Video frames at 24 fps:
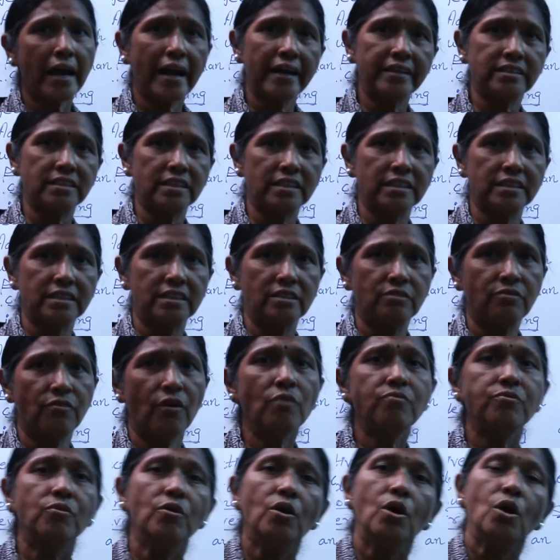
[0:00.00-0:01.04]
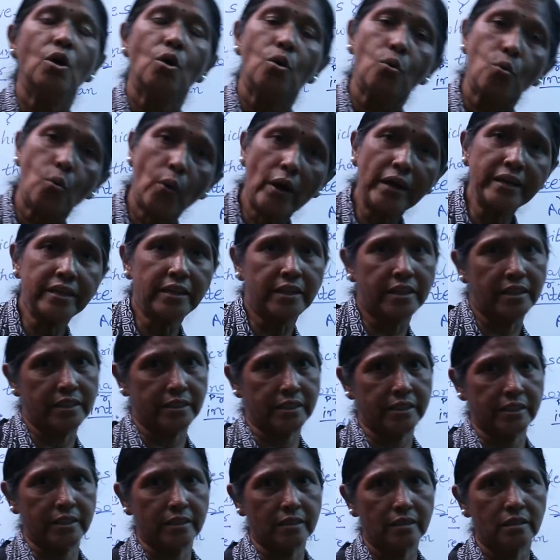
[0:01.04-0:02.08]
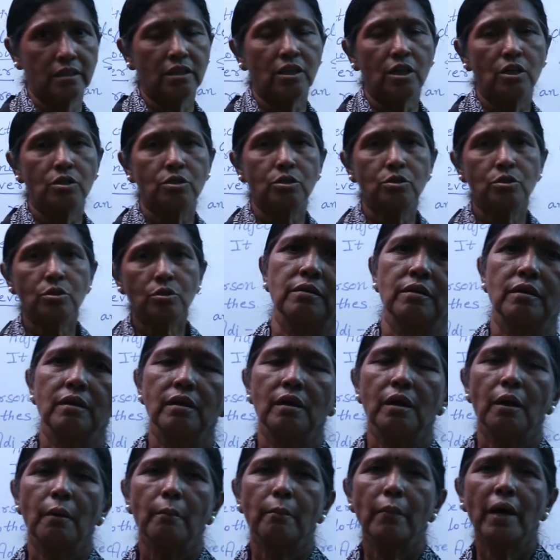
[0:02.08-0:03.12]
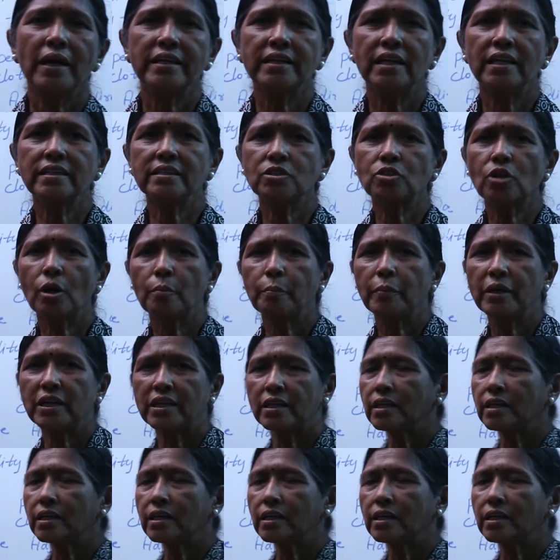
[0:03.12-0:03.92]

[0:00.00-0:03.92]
Adjective of quantity. So my next topic